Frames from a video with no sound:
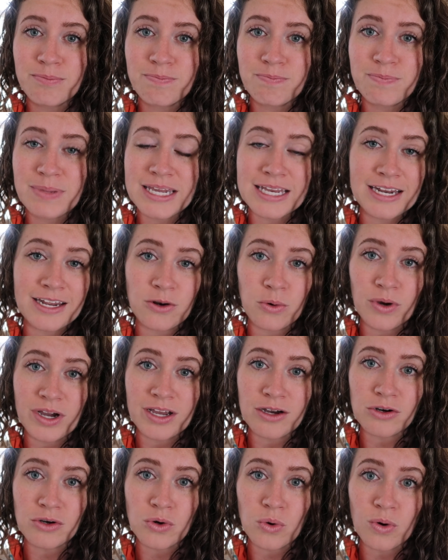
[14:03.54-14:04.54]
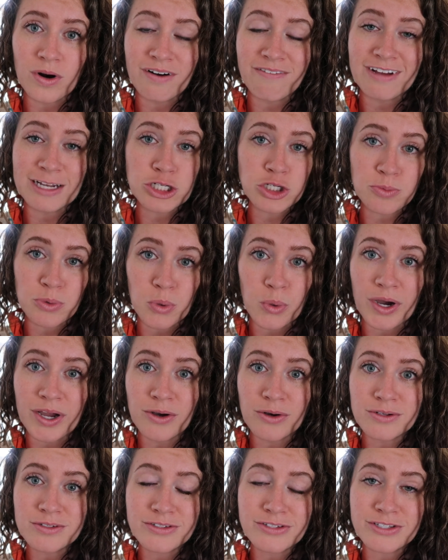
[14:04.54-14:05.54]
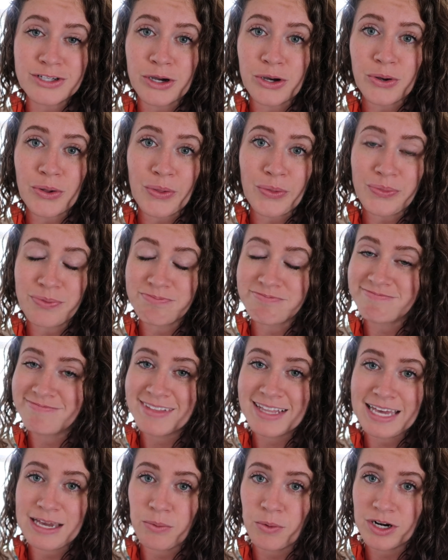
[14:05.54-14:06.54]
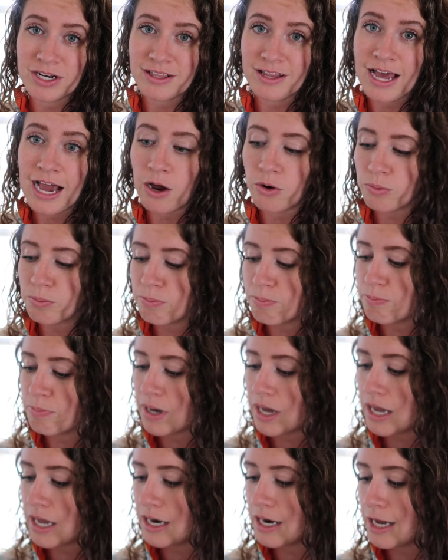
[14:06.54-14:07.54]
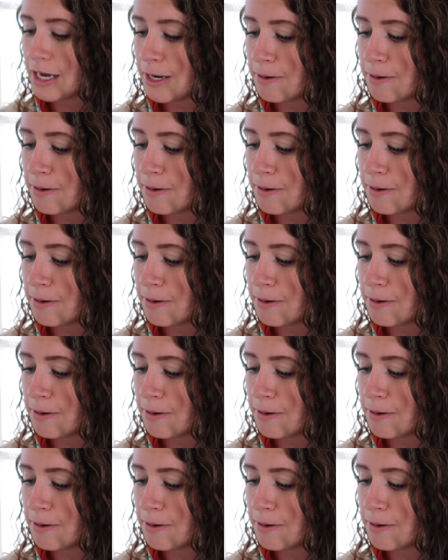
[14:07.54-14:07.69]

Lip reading: peanut oil or vegetable oil, so they weren't allowed. But